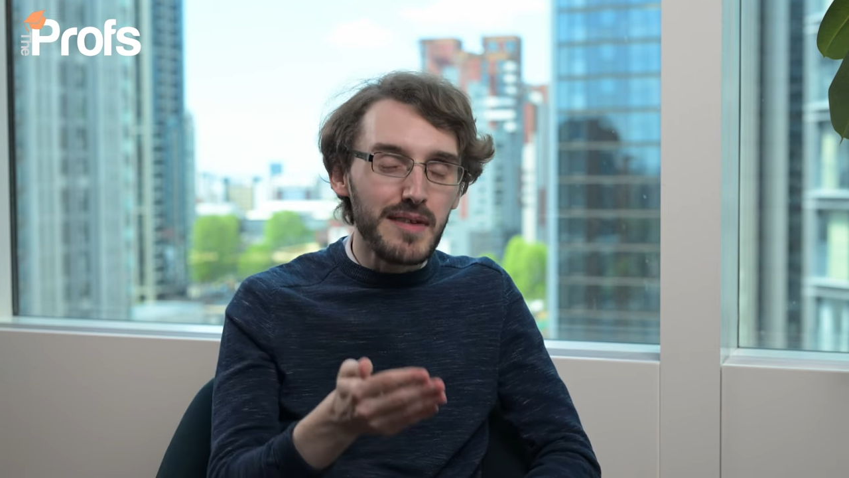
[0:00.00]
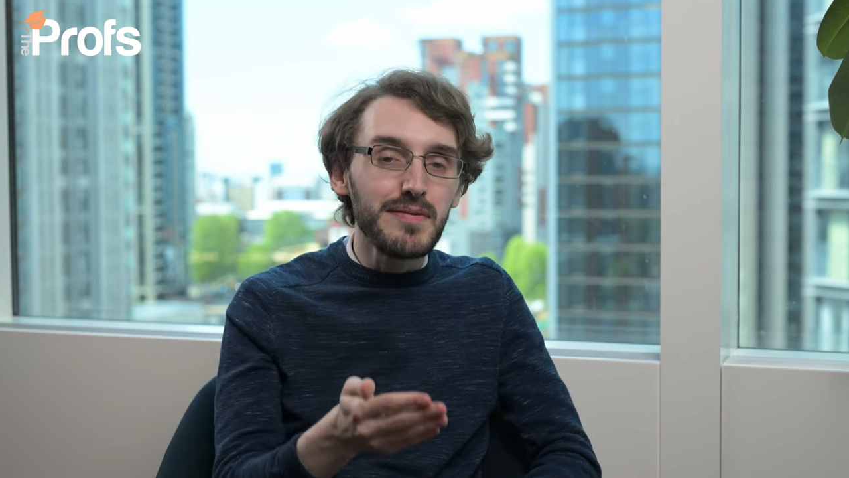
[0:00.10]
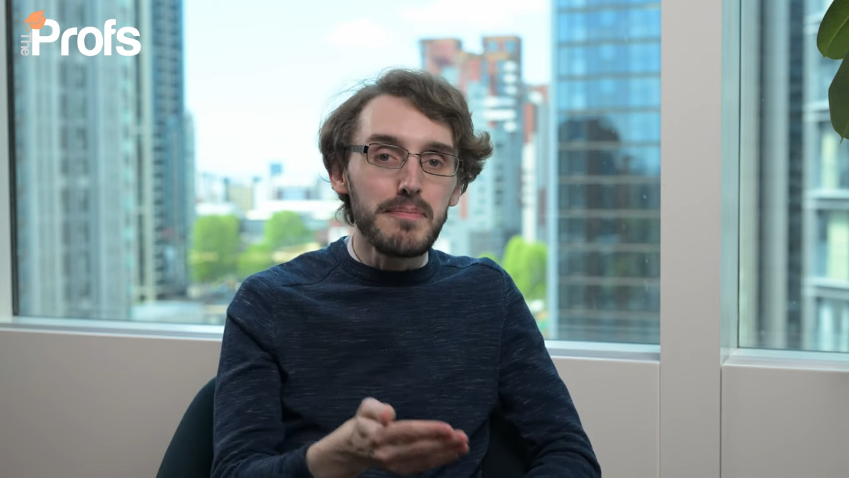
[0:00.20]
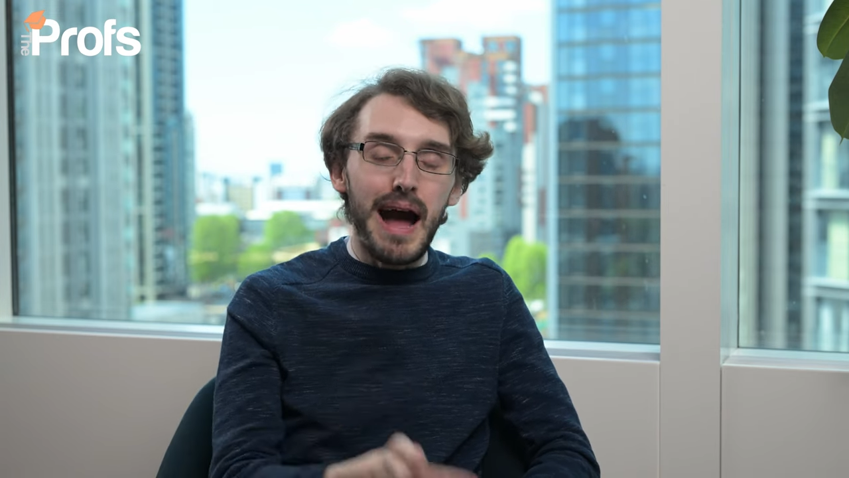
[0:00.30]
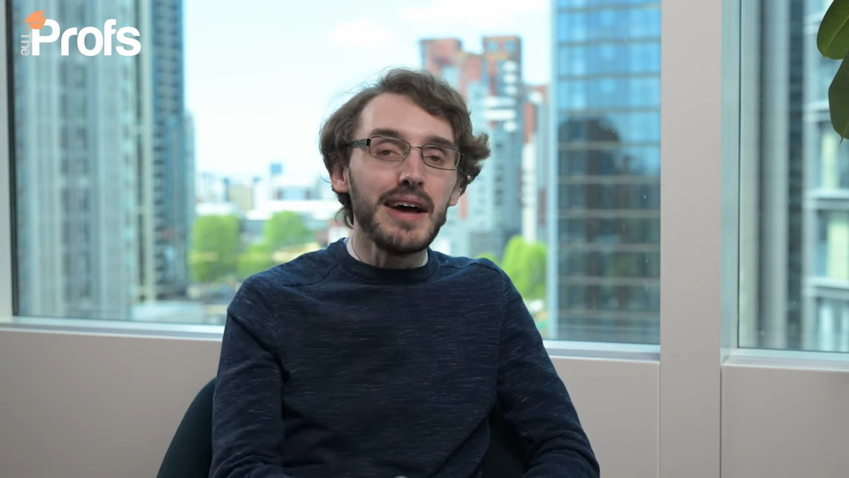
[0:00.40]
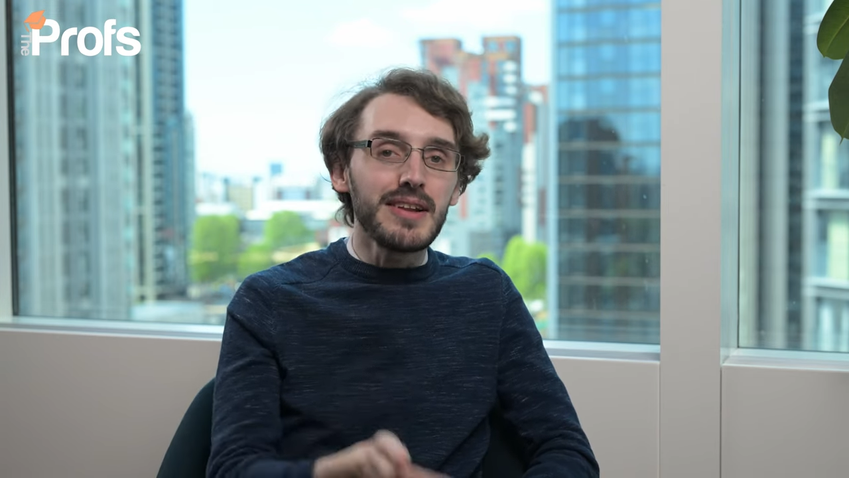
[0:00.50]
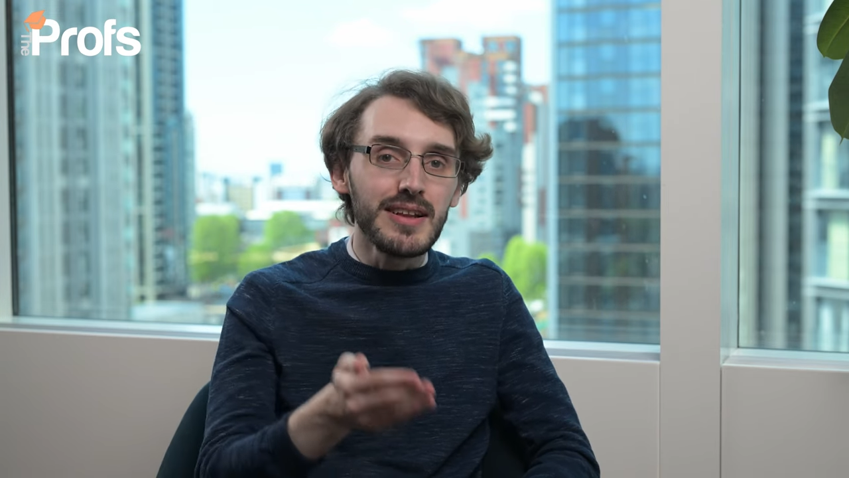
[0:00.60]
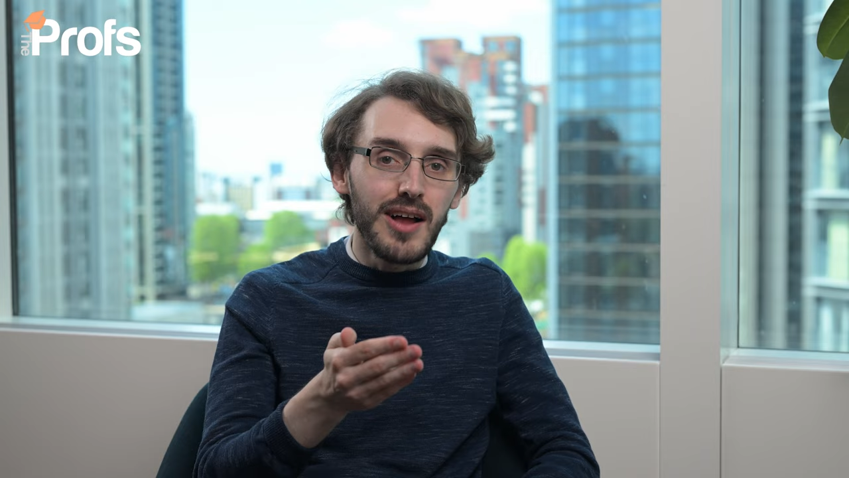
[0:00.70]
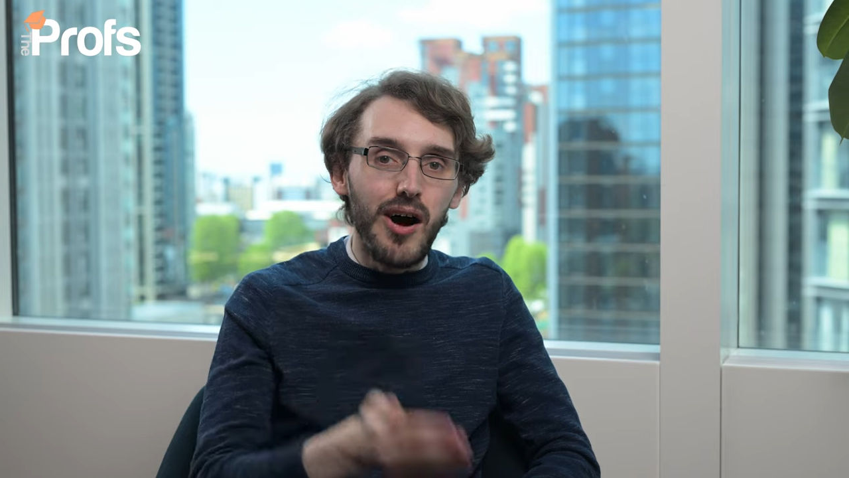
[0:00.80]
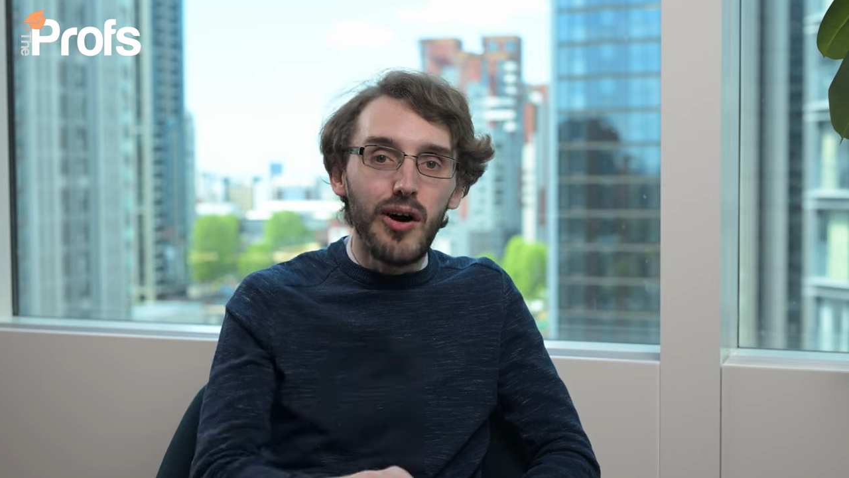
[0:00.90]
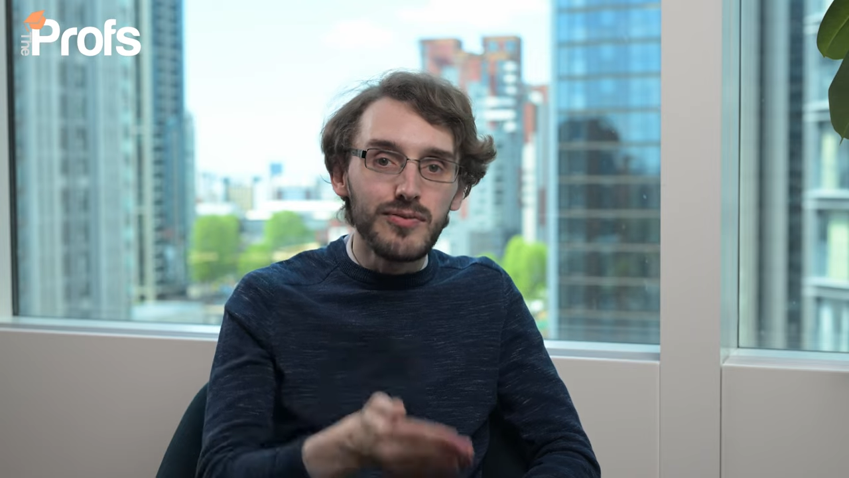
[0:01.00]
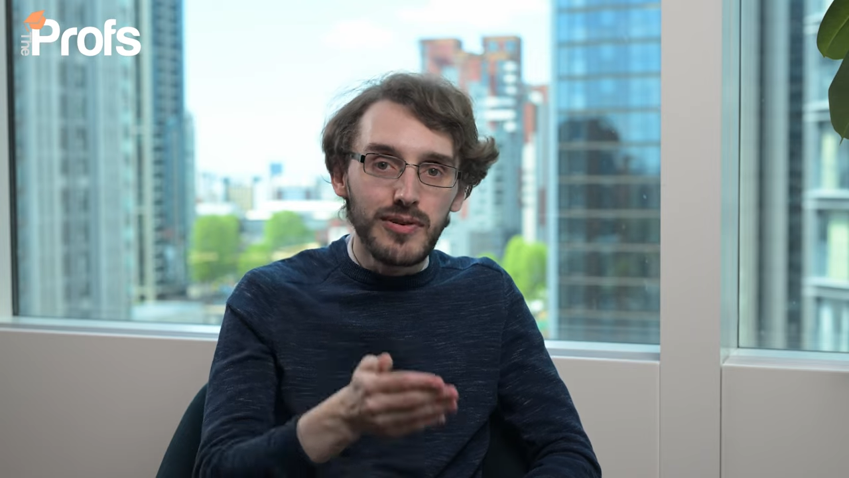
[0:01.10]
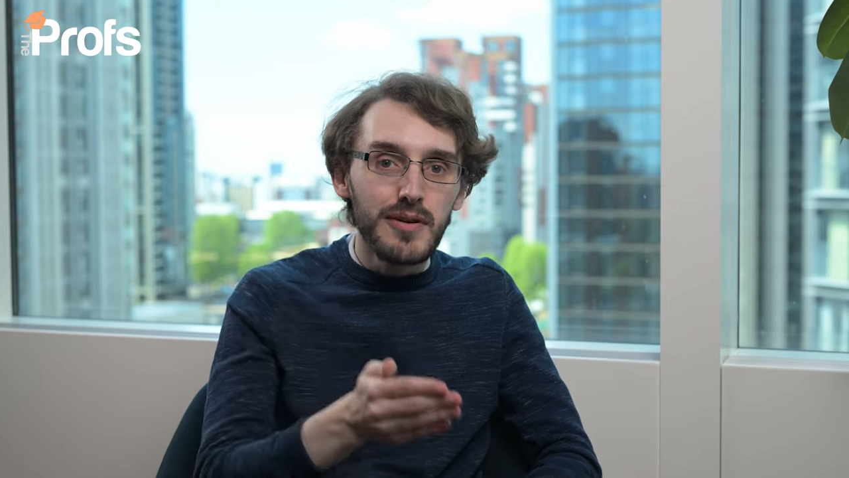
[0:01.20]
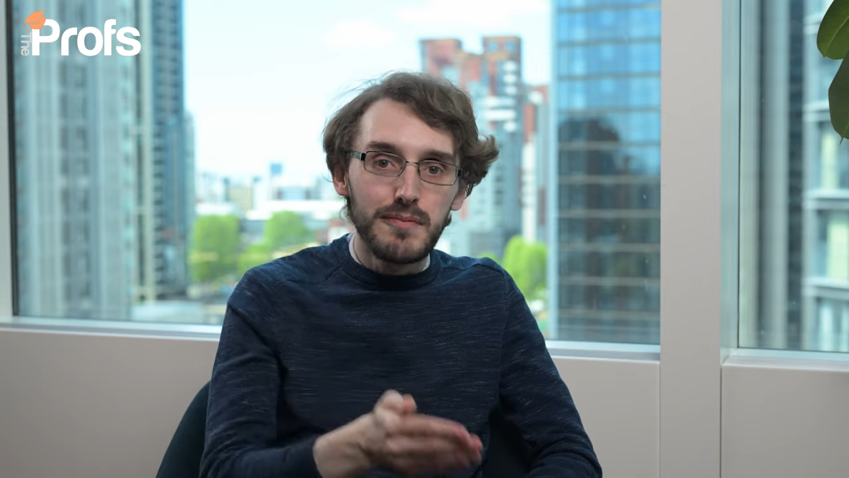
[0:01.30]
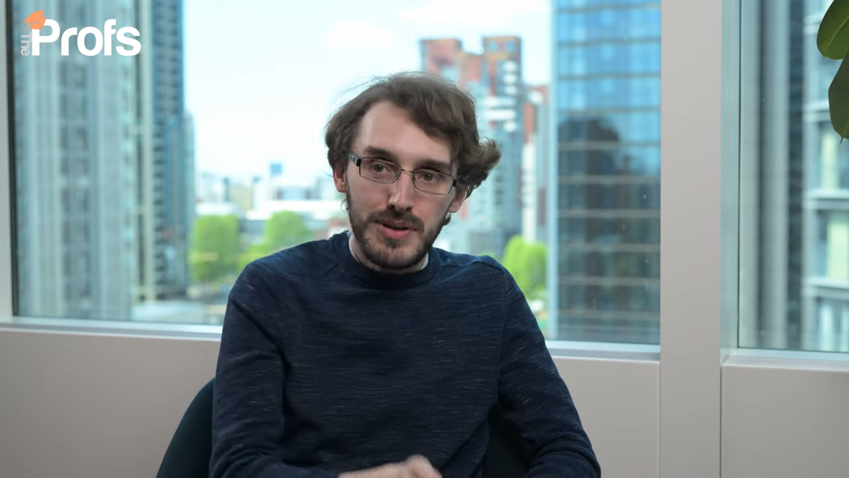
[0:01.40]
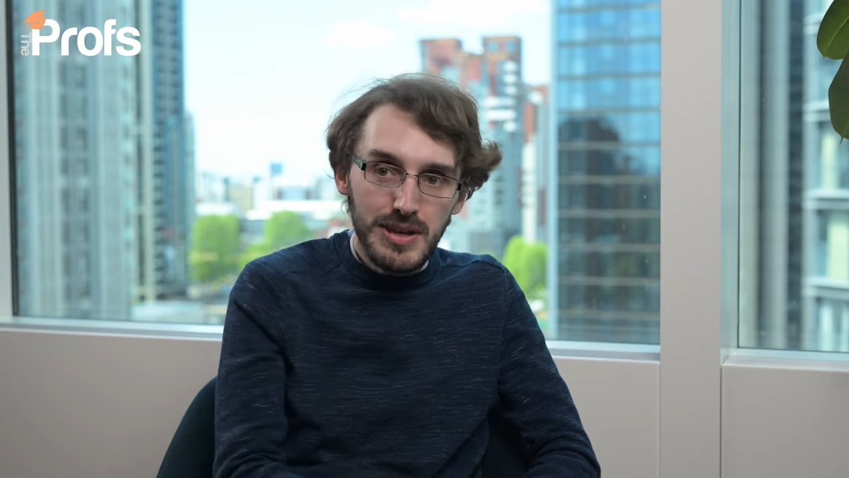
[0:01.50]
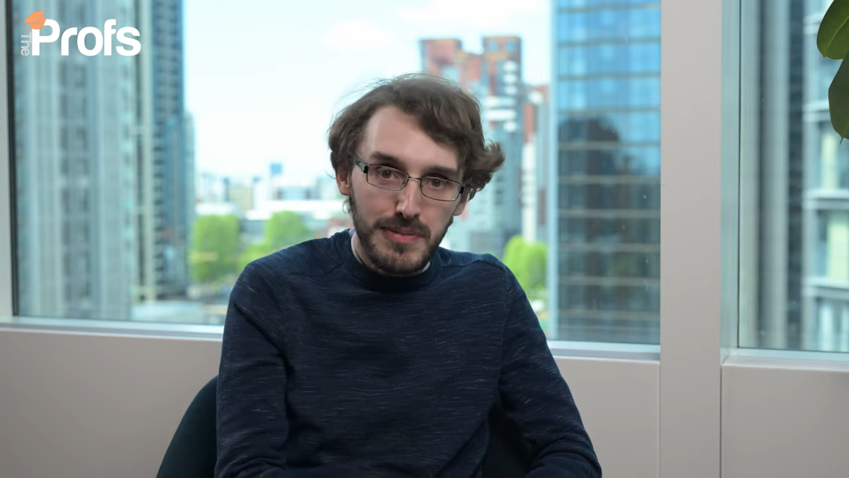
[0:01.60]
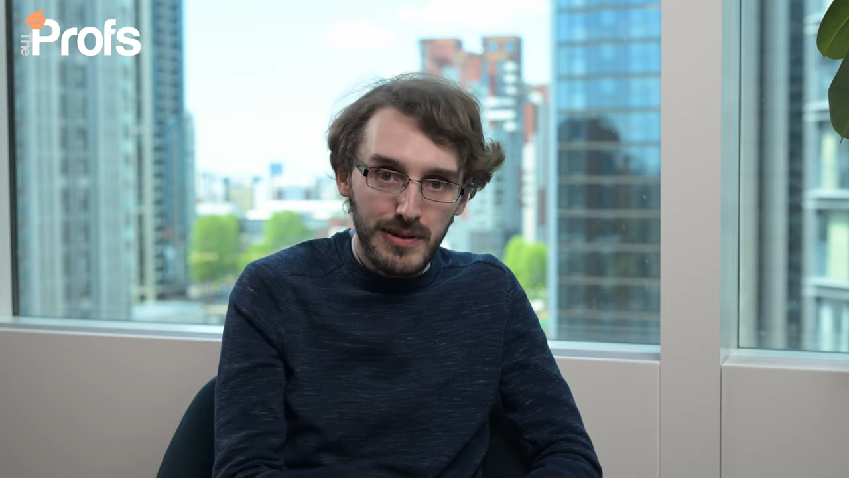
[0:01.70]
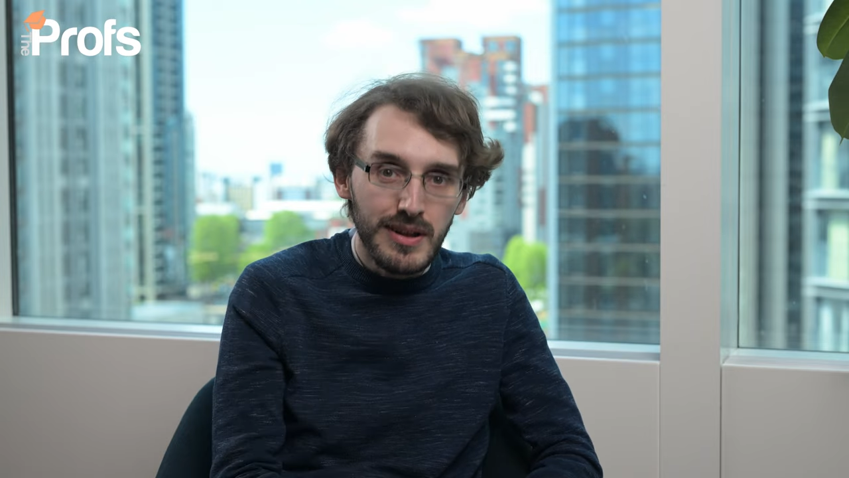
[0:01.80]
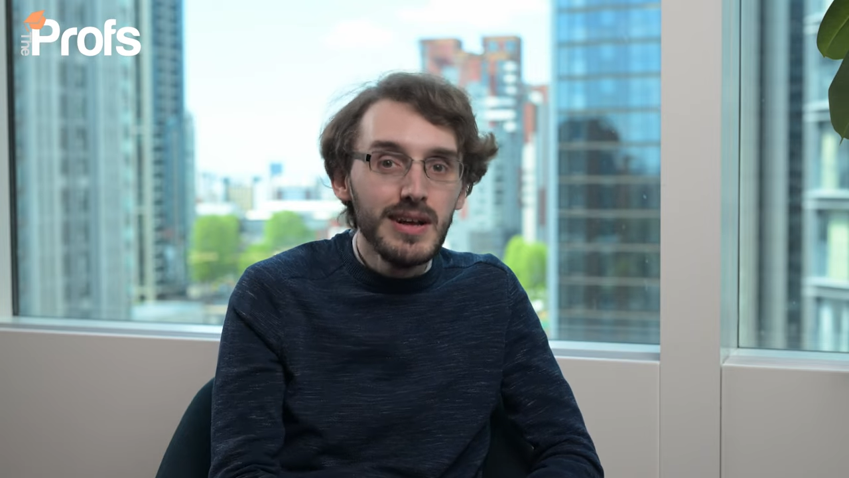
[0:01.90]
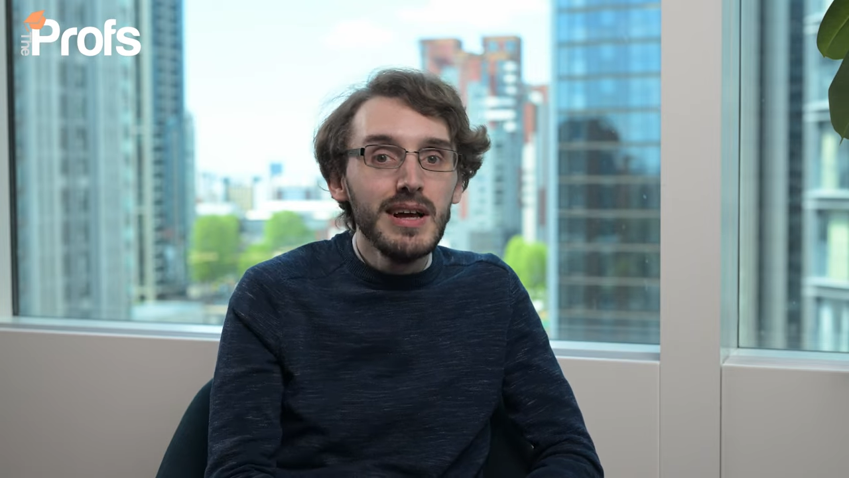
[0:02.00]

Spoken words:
of a panel of people.